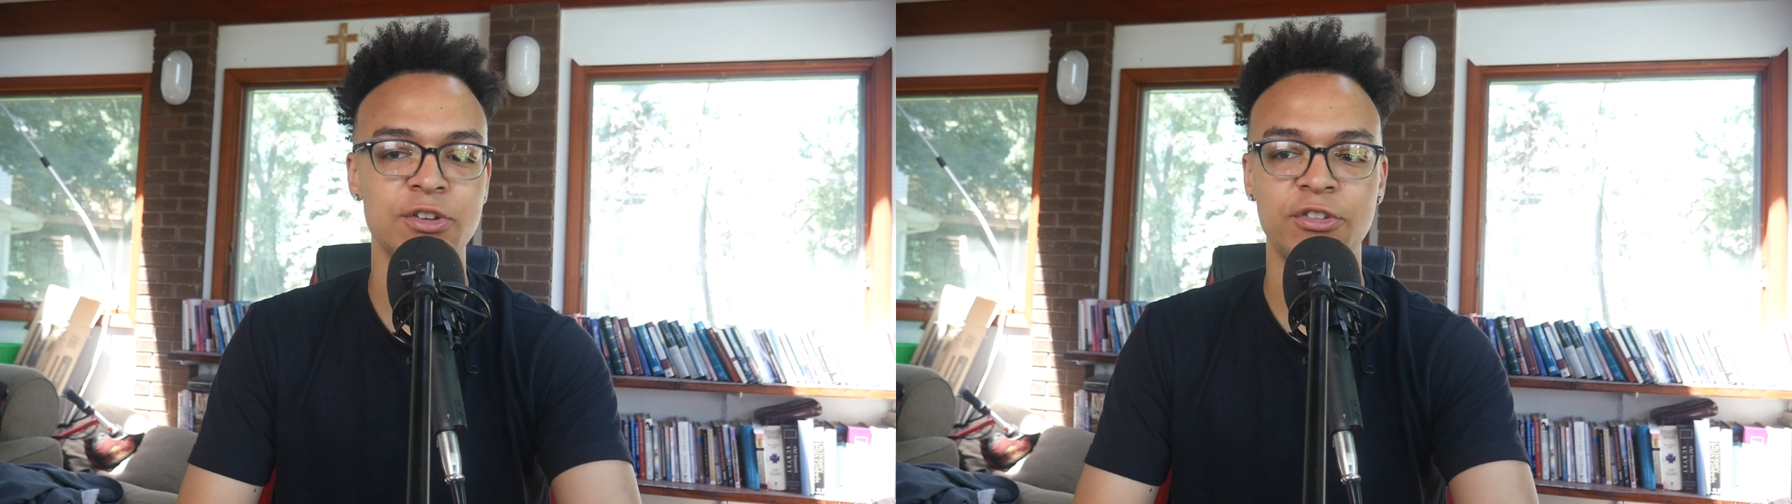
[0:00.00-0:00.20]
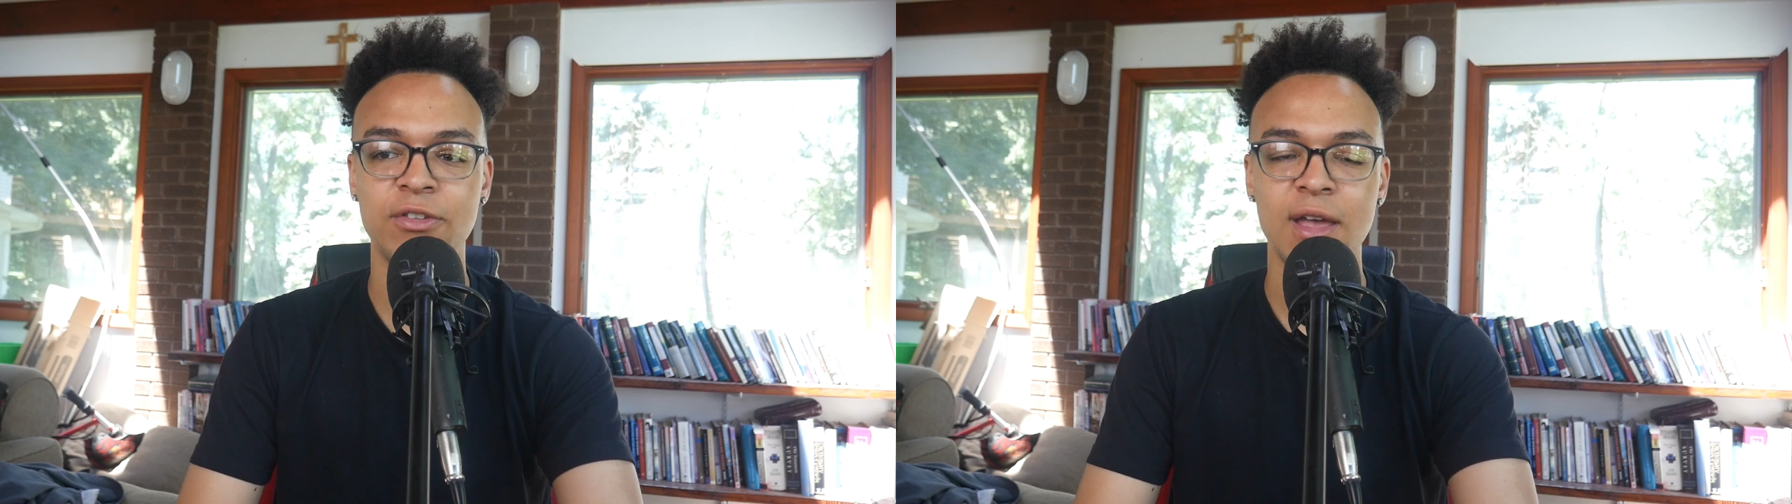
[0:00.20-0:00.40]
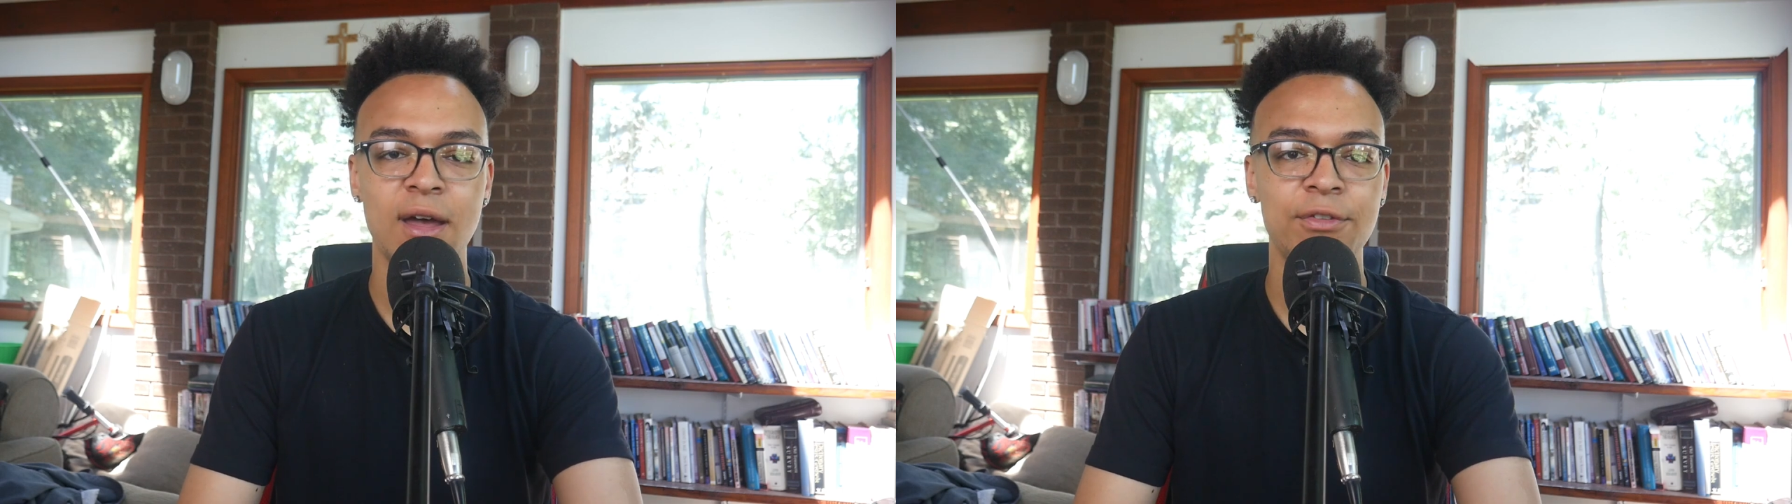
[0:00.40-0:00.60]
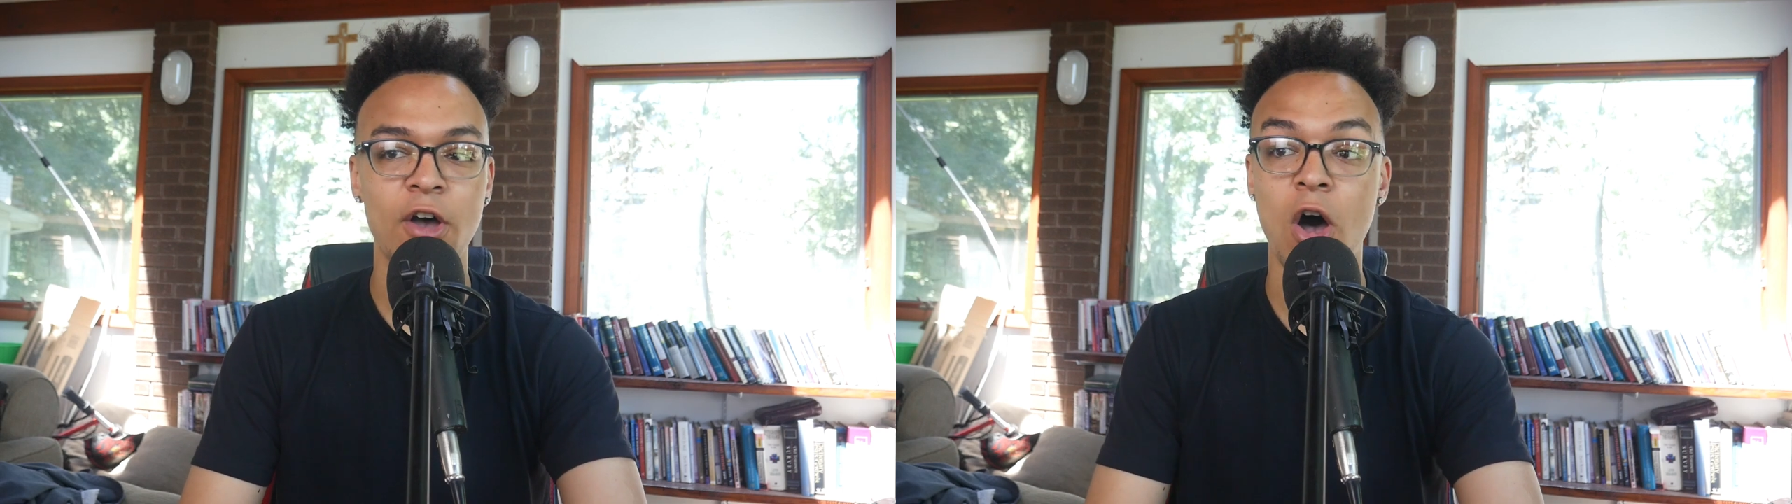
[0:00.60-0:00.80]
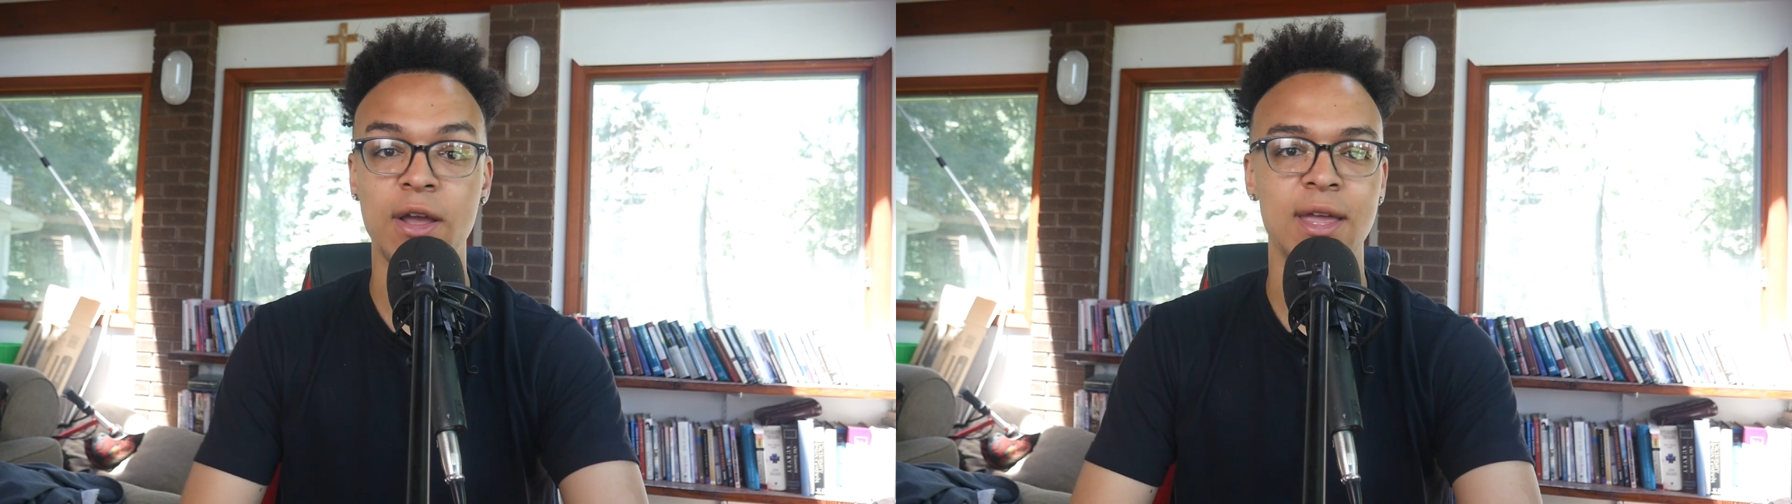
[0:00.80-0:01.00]
just
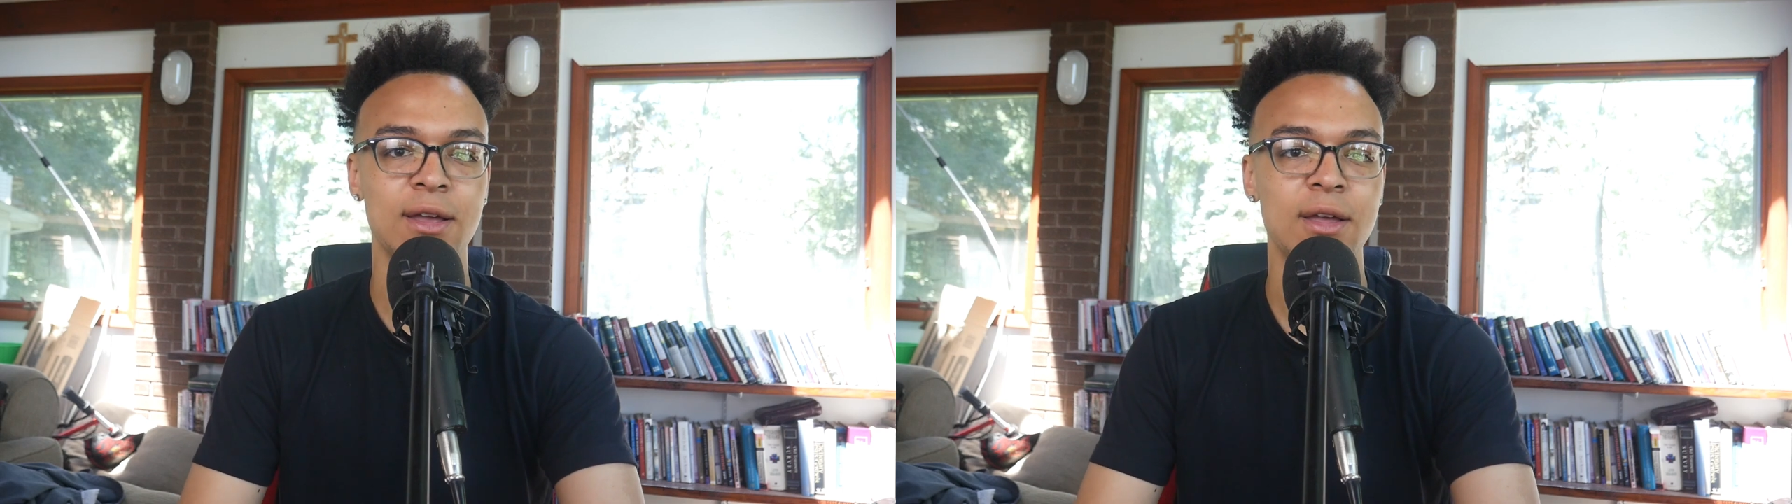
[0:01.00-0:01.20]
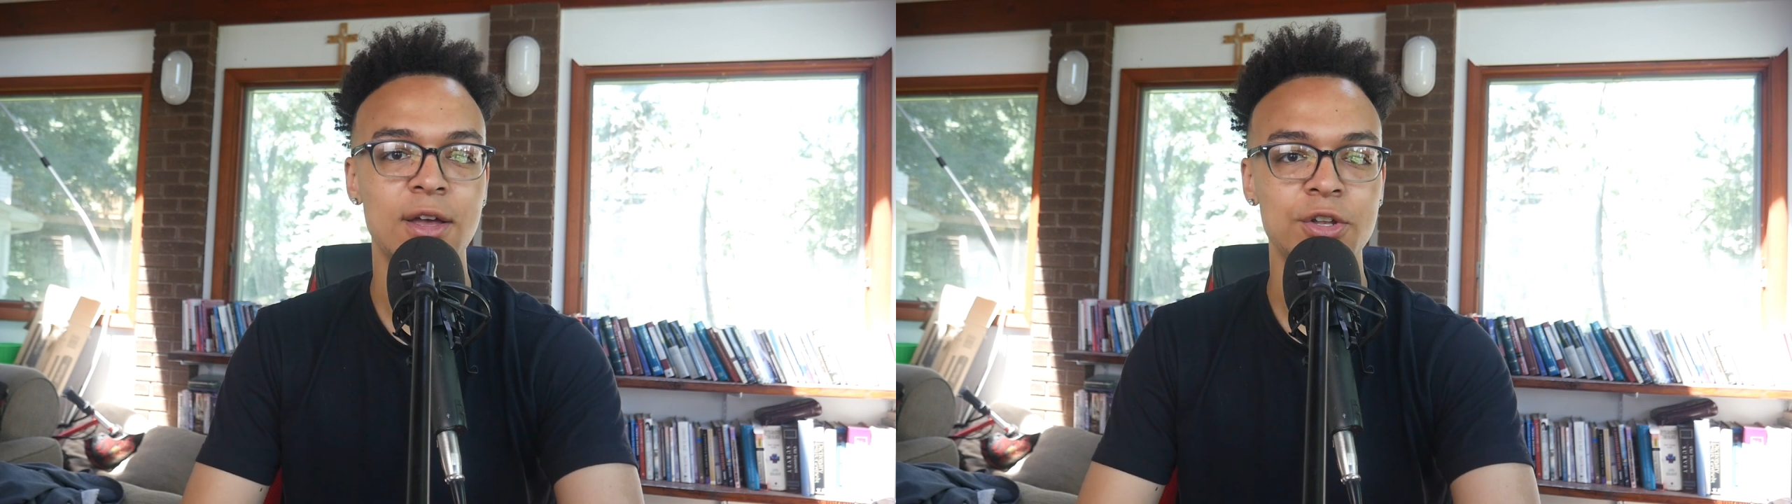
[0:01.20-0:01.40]
talking,